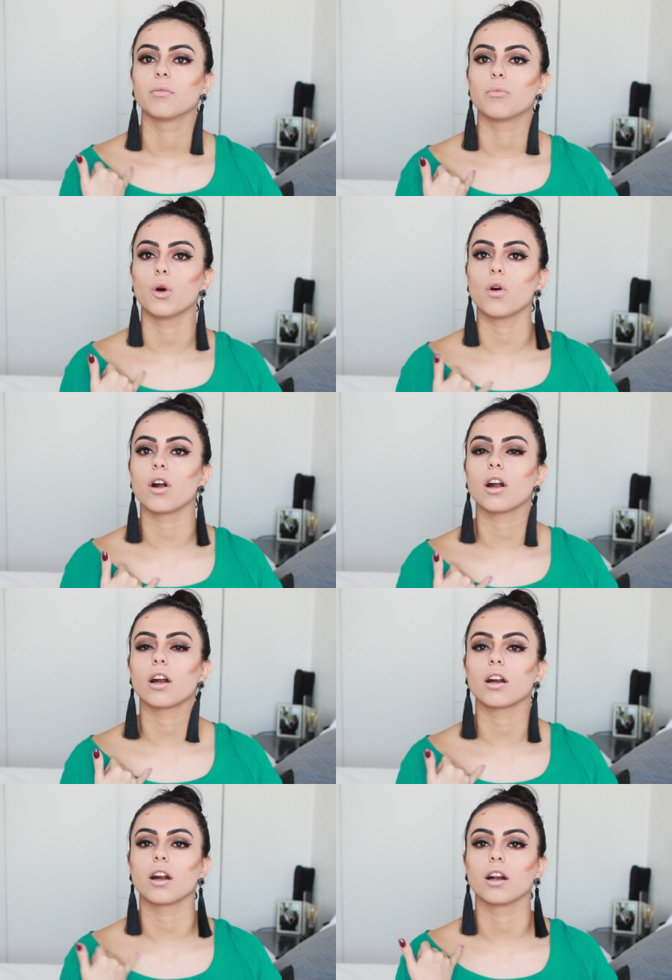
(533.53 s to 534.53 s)

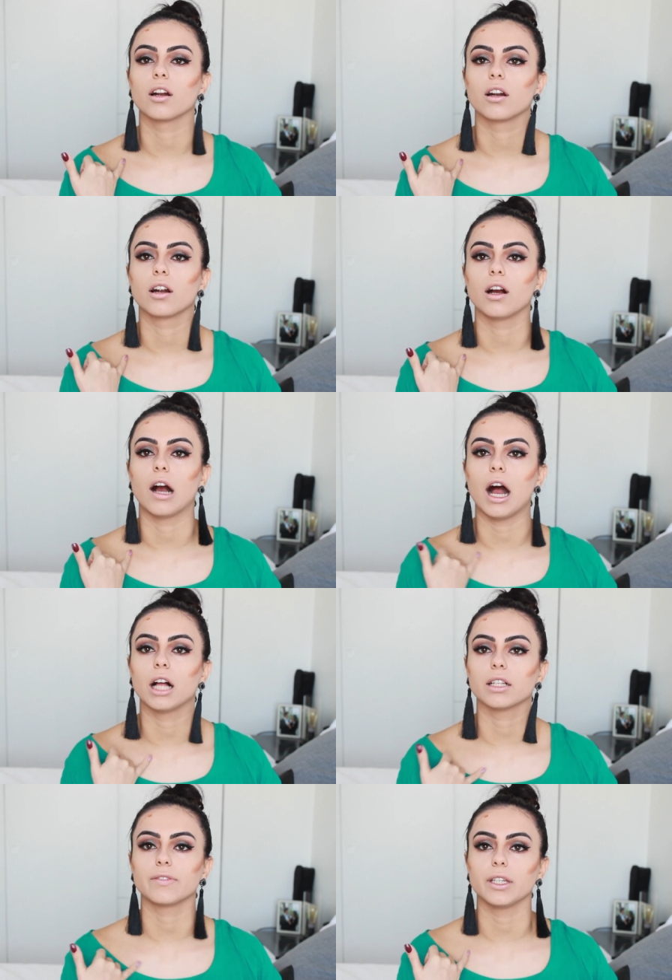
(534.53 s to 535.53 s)
more
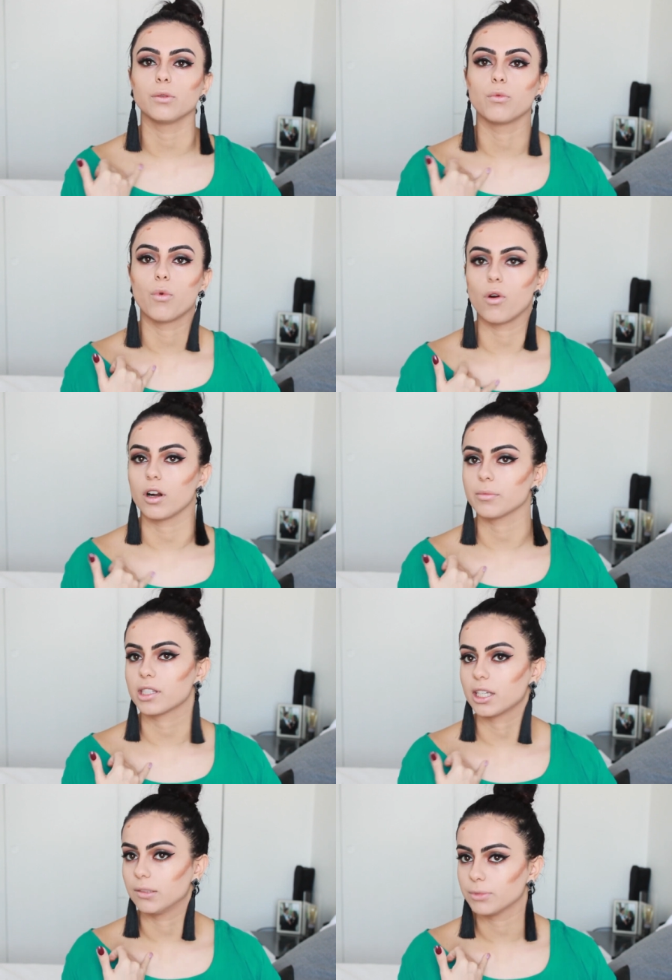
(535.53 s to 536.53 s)
olivey, warm
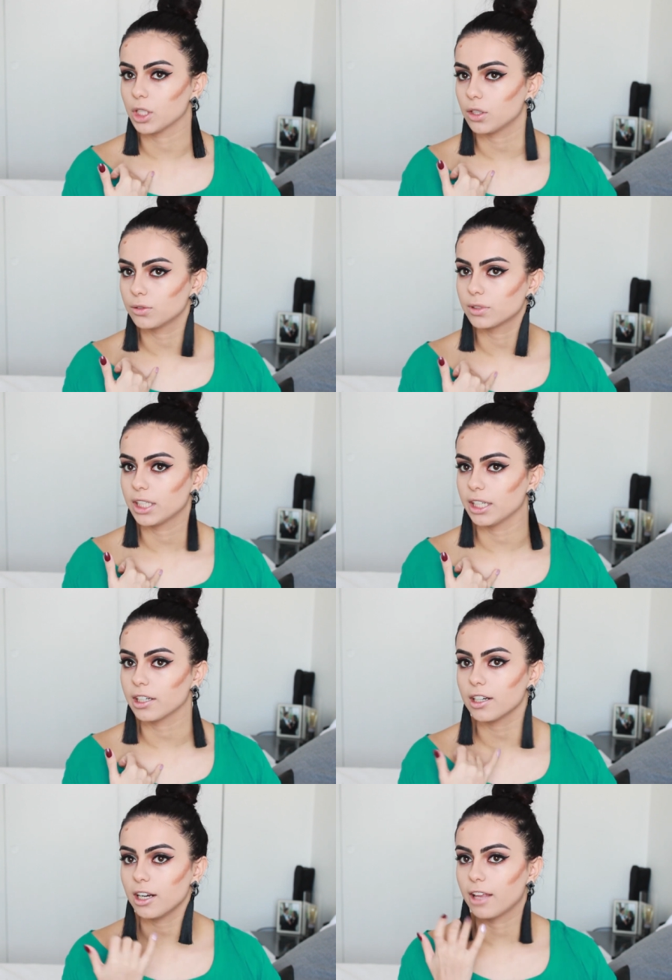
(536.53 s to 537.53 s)
skin tone
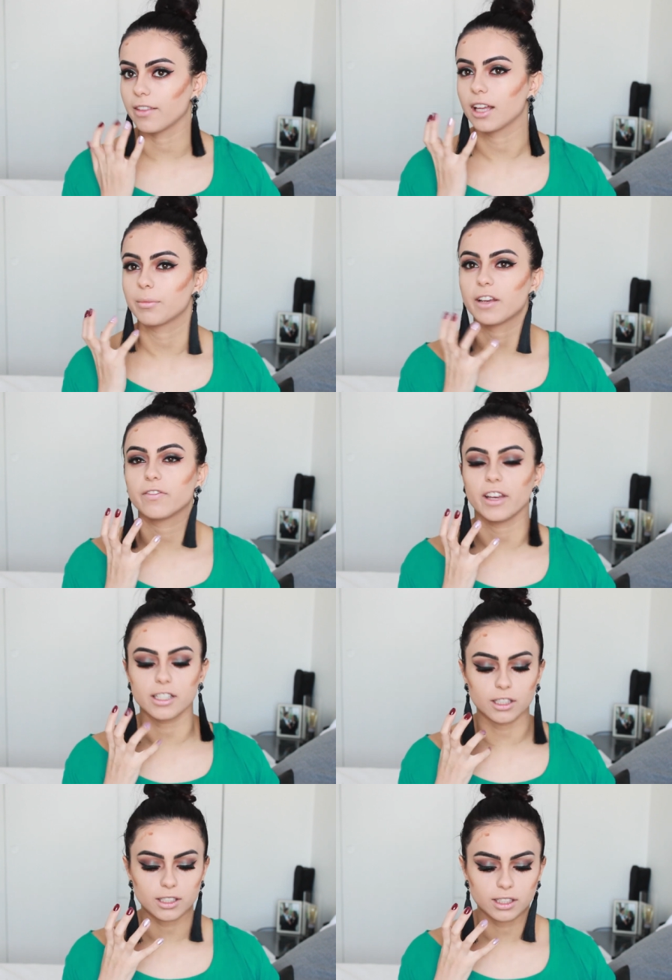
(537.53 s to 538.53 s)
here, and then my
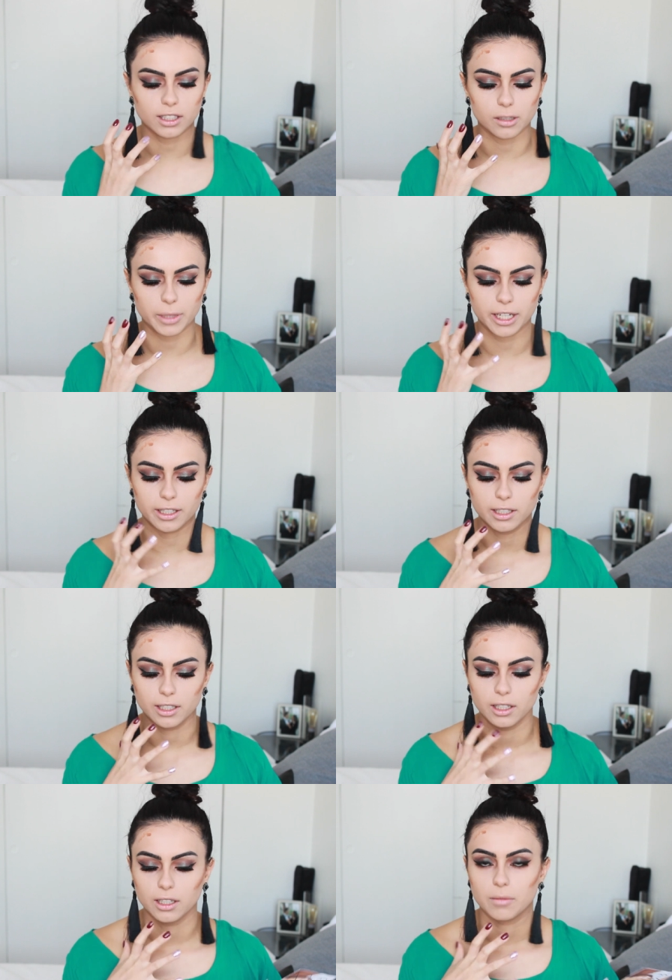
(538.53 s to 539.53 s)
face looks a little bit
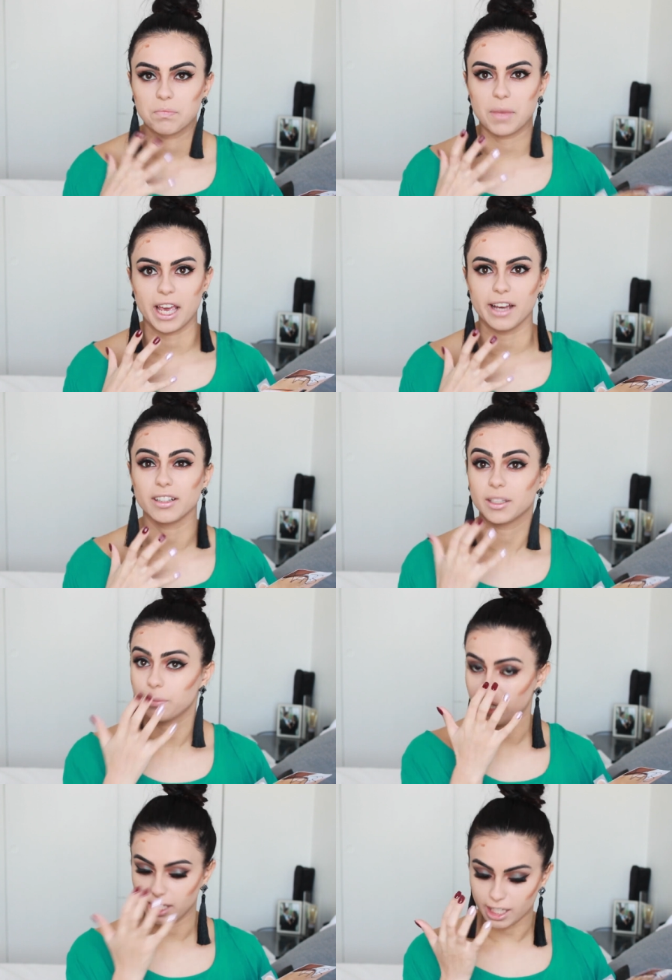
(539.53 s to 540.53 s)
pale and
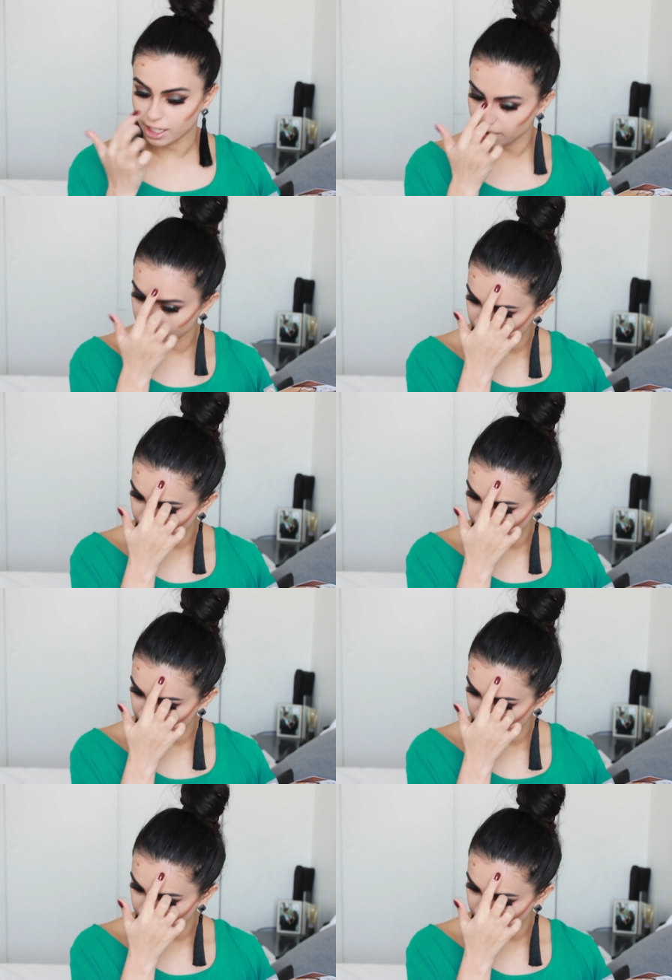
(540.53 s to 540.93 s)
pinky,